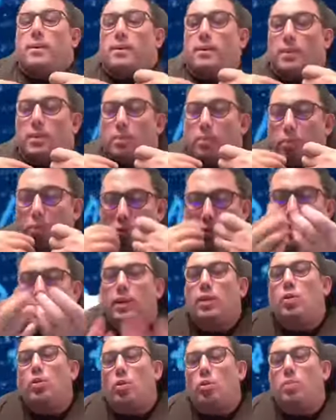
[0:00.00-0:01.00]
protect
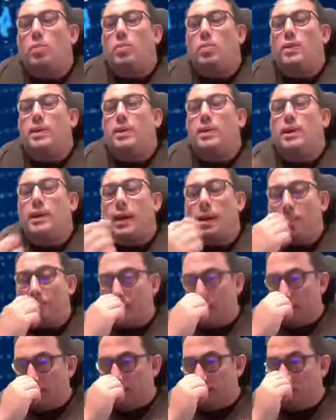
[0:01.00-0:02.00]
your
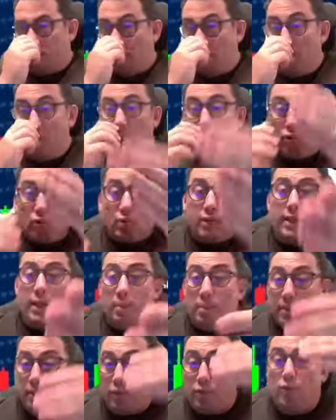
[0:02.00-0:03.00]
capital. Invest your
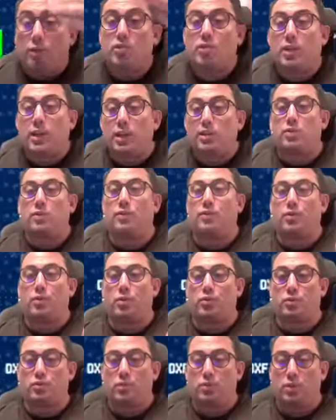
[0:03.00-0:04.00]
capital for education
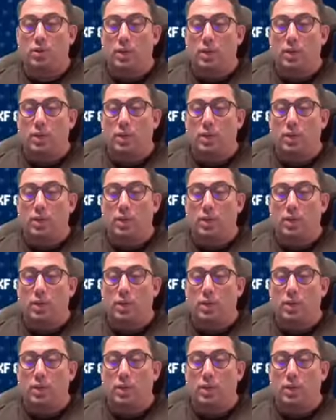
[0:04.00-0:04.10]
first.